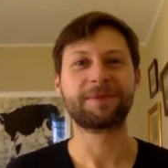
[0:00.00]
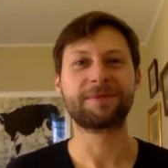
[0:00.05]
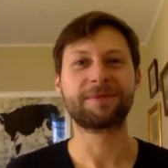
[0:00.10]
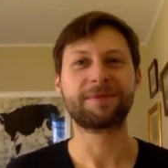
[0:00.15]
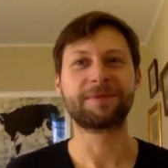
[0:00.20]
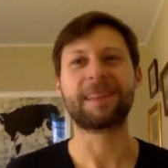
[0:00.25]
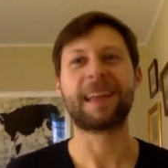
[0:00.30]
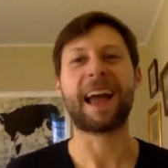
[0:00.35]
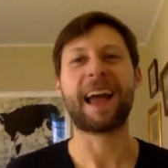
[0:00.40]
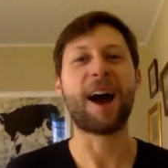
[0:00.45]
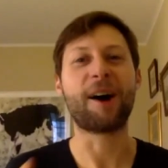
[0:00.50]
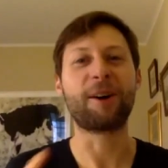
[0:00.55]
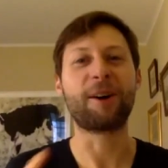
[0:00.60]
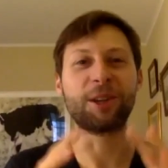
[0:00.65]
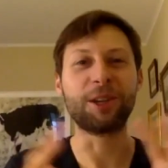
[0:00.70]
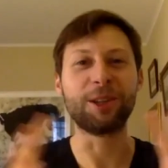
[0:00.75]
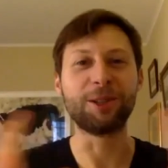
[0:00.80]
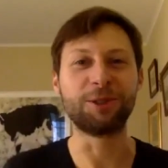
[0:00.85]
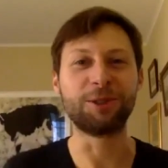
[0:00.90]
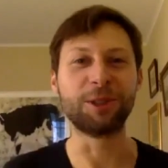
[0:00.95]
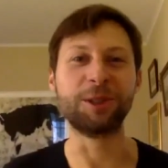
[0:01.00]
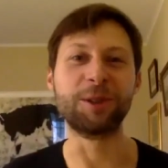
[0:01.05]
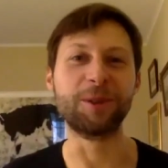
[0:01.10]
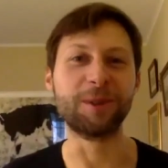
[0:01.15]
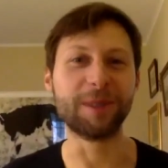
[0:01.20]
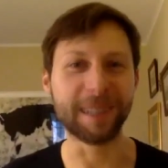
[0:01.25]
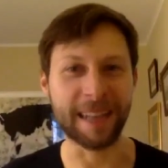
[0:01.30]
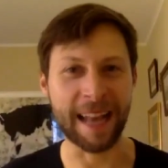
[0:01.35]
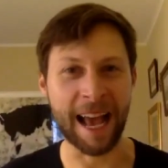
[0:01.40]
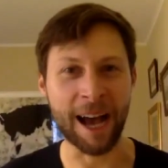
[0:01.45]
how do you
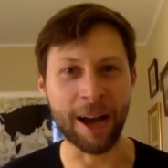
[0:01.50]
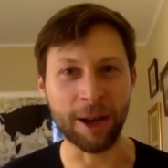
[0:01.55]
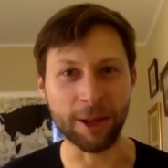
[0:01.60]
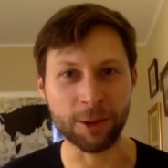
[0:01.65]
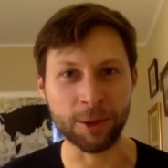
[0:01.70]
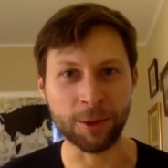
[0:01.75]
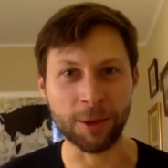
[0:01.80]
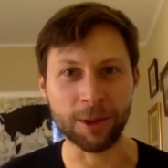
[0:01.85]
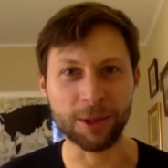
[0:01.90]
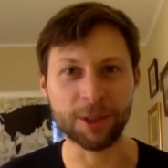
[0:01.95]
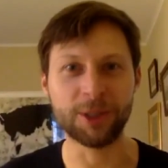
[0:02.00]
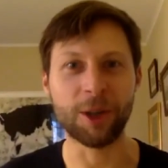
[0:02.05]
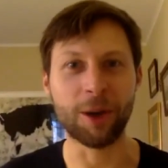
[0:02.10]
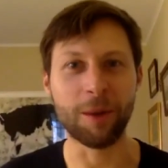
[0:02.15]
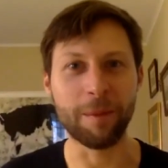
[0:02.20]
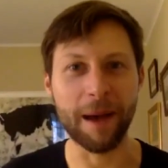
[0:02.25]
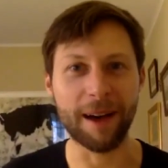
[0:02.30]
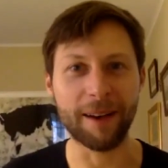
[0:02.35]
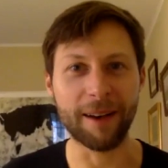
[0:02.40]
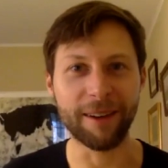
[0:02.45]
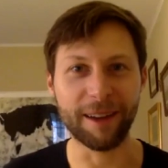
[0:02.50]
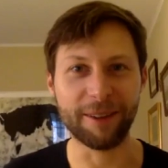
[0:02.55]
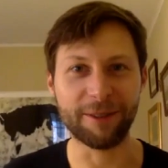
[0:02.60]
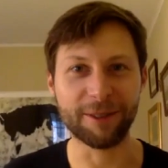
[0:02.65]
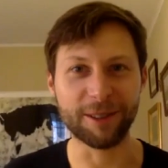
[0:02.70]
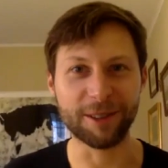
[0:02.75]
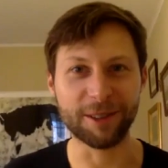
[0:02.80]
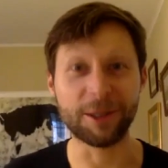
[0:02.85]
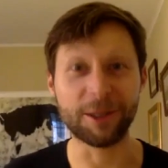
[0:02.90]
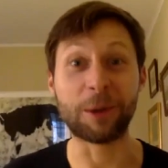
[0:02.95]
do an outdoor snow ballet for
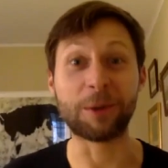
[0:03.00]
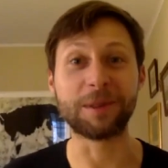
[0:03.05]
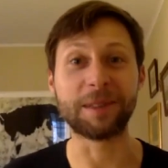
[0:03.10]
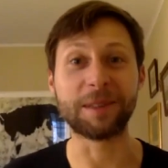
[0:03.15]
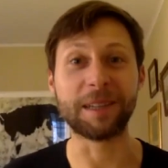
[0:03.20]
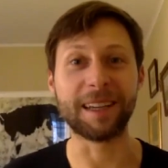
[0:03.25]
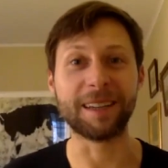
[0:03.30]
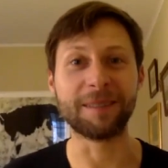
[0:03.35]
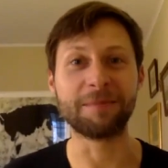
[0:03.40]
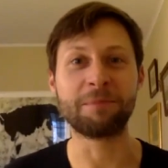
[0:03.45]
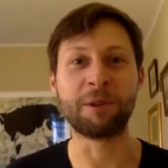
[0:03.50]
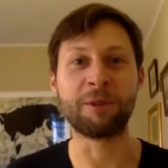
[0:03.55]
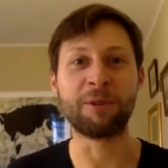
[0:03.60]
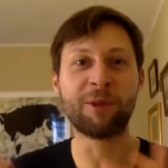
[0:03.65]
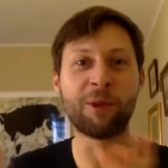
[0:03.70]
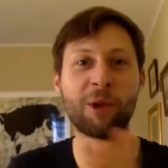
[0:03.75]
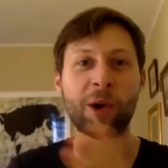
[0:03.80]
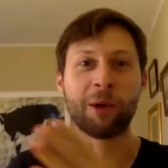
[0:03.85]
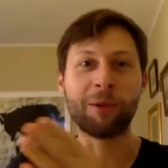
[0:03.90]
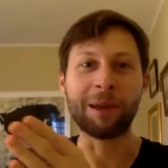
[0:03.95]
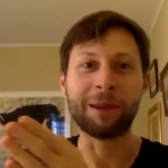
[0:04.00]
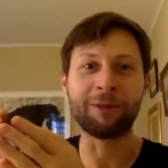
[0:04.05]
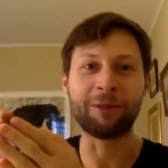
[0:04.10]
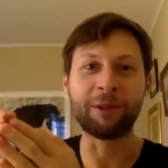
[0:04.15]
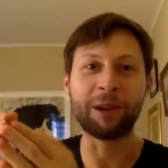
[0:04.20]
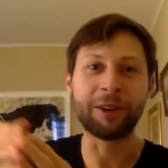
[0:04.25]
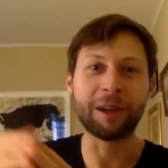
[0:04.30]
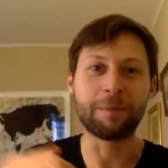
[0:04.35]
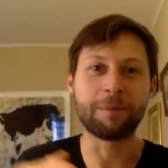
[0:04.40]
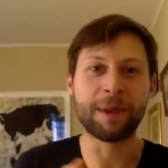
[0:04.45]
the snow scene before we
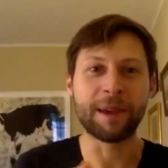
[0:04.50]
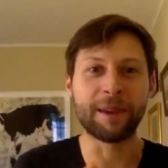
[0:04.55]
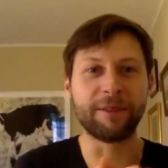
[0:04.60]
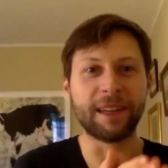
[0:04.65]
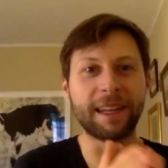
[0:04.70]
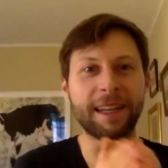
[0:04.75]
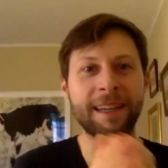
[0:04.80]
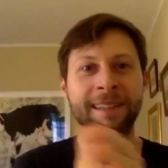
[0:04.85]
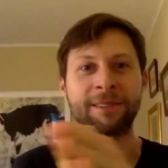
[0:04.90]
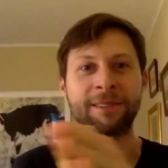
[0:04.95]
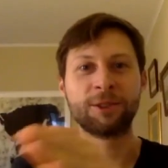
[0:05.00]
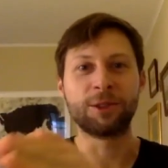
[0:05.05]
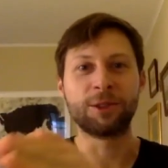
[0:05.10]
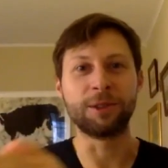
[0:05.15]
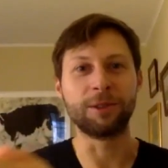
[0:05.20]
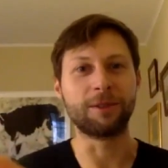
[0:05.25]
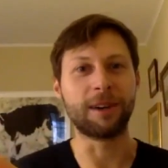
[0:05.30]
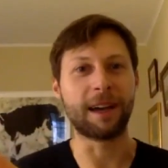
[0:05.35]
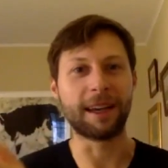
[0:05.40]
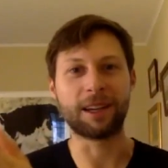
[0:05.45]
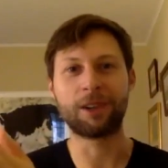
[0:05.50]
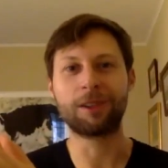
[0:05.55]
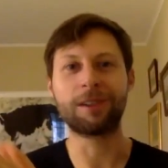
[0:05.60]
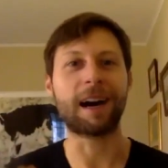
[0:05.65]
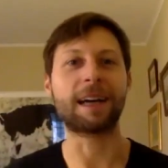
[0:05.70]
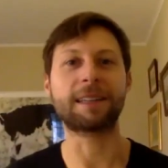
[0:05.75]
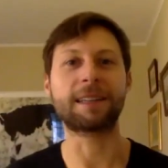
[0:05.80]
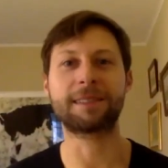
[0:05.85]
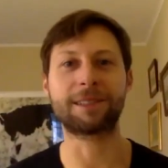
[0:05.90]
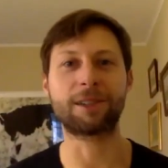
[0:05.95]
really pivot into like
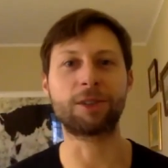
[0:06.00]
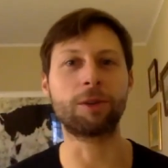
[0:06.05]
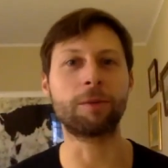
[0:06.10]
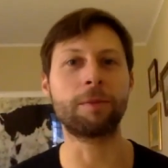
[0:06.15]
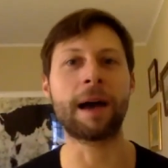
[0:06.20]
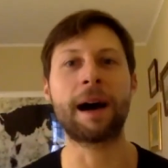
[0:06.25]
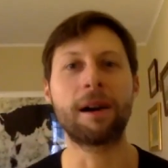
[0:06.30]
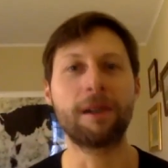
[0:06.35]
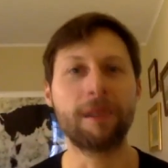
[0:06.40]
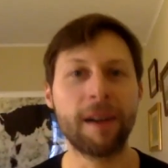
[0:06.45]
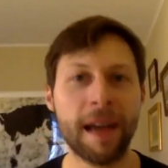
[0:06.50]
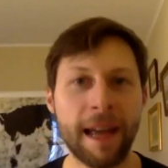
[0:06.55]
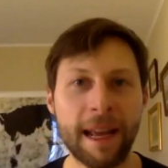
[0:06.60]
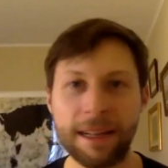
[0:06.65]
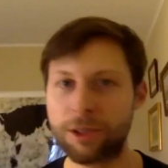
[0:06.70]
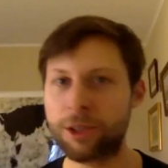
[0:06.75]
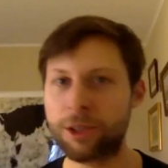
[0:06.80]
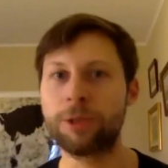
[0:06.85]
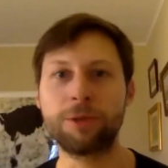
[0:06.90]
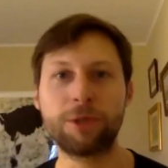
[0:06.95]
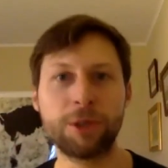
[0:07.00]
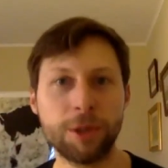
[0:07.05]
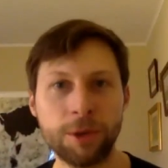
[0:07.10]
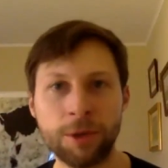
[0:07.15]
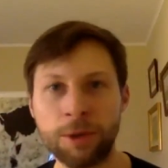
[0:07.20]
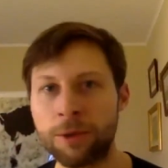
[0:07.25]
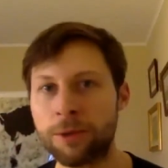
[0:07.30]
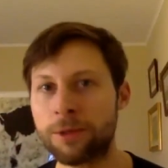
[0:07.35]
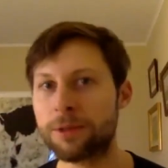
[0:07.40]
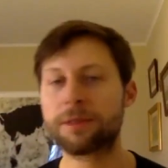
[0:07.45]
classical ballet
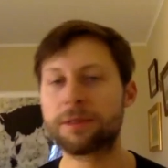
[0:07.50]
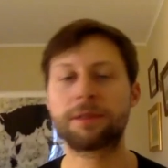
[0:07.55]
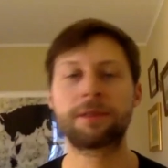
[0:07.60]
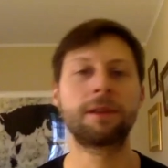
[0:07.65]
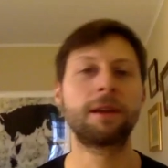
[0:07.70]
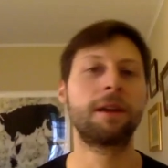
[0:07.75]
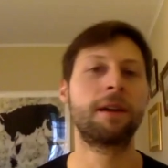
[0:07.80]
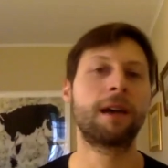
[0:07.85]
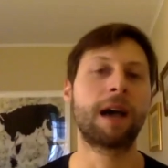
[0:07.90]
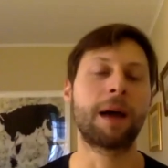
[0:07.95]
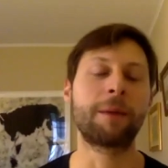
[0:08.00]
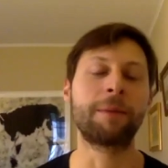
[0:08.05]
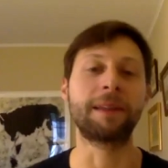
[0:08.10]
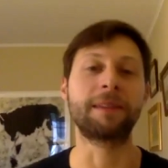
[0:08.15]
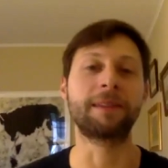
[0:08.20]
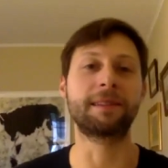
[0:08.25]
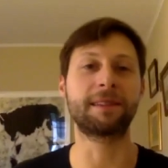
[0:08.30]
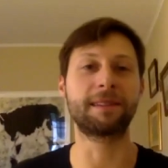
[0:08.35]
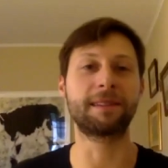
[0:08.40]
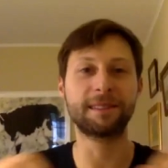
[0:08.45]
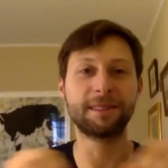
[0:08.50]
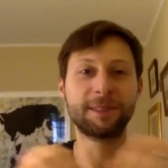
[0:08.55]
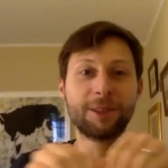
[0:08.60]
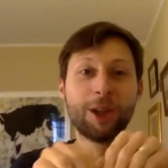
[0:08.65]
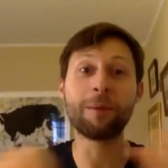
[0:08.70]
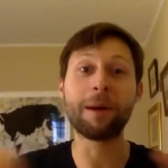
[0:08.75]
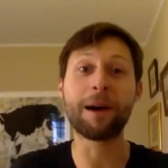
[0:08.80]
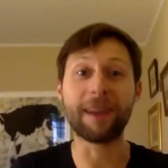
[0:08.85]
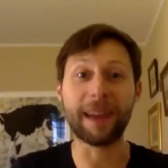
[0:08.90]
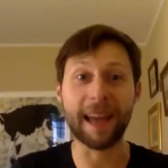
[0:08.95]
tutus. I mean,
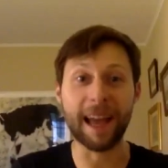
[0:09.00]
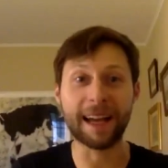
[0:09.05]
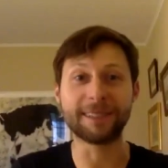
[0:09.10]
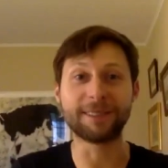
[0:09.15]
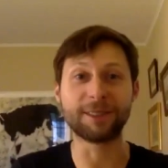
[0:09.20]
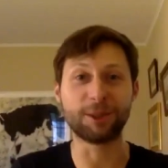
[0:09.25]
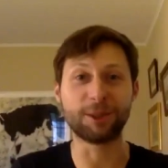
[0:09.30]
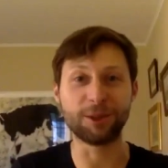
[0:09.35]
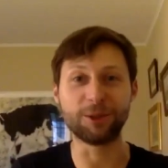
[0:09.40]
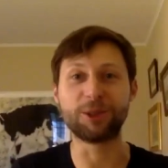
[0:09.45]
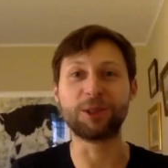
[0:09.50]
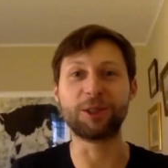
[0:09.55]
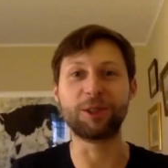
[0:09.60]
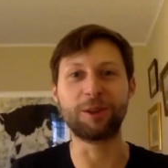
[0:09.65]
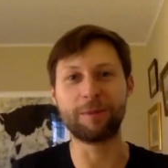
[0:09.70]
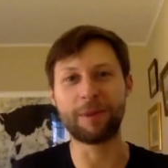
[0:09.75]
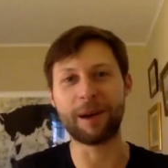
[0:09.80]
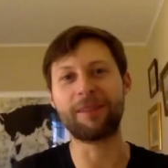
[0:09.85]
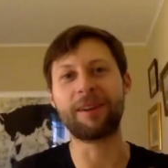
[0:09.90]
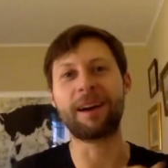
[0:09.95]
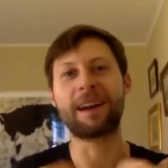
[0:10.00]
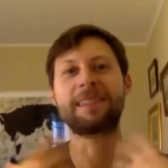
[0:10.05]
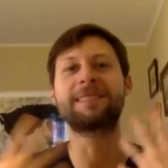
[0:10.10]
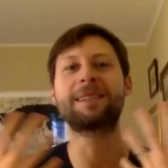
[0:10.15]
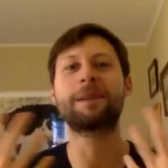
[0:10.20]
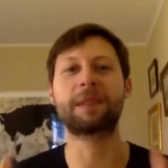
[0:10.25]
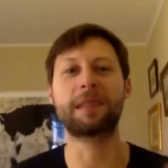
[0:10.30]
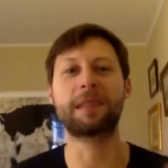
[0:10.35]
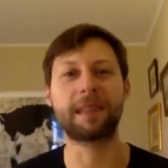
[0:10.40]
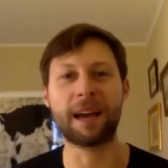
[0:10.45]
snow ballet has a tutu, but like
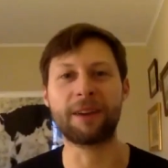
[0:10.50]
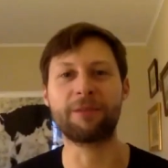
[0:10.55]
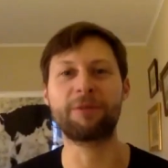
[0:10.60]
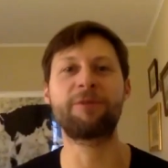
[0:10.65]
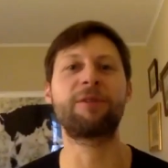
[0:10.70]
something that